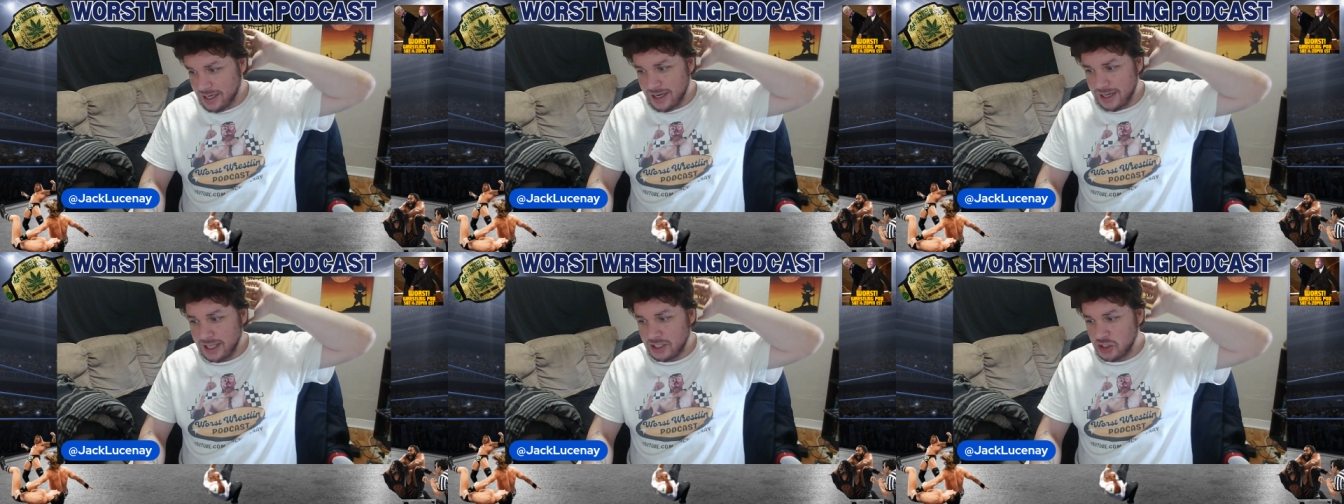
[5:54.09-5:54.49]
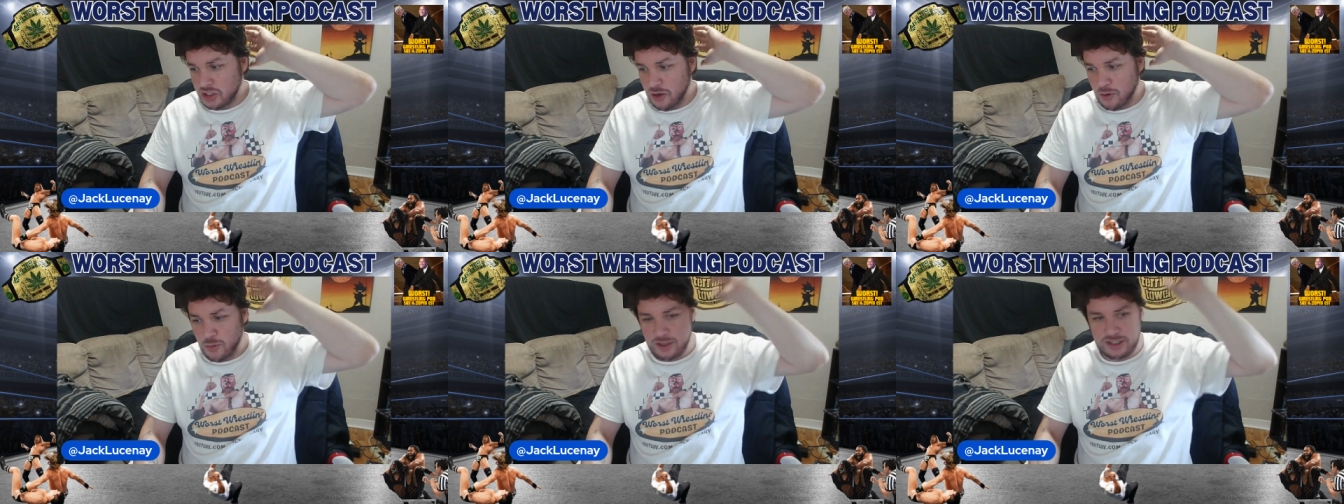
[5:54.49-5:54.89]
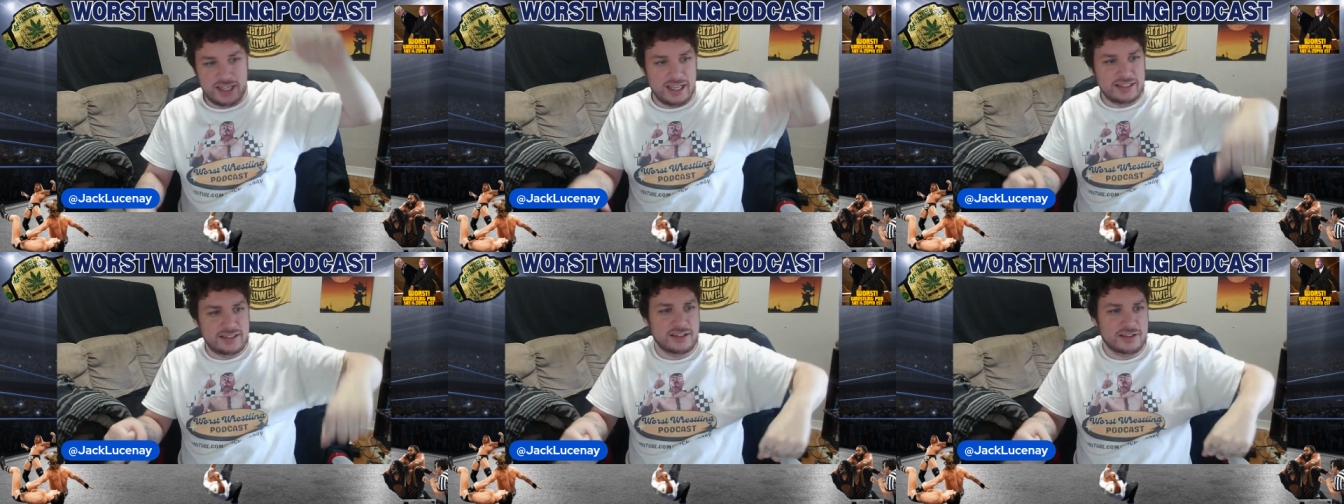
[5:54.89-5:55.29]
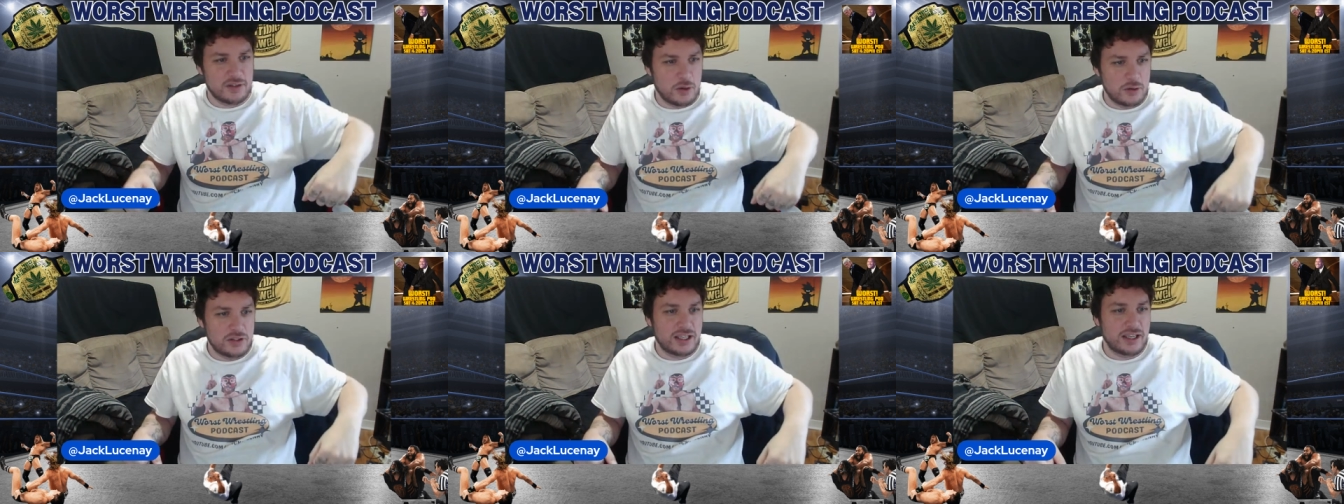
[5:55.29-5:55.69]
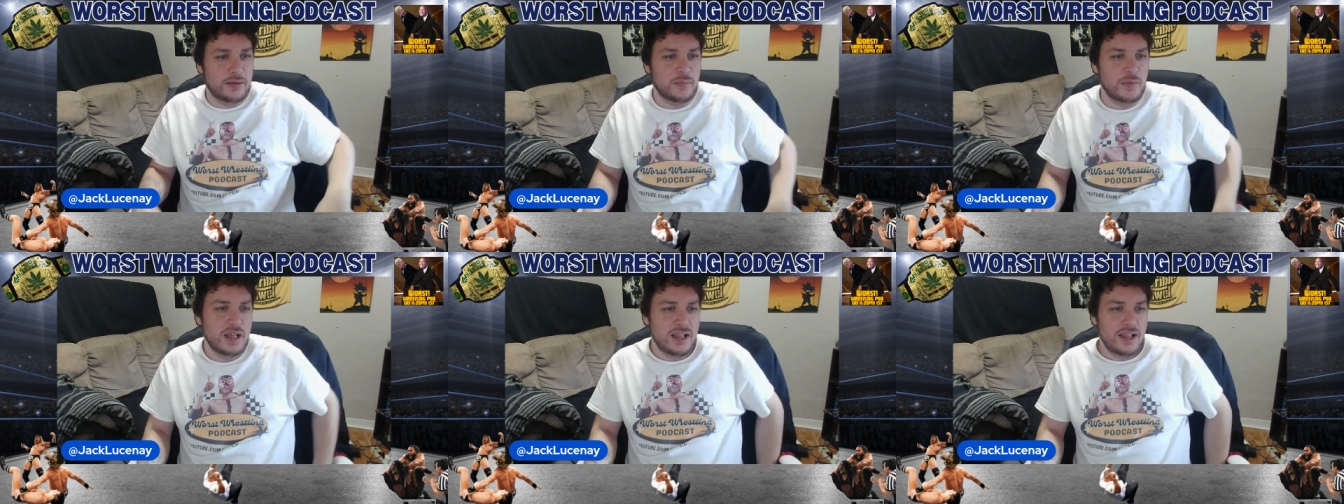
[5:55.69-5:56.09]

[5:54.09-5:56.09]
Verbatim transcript: it against Show where Test is holding him.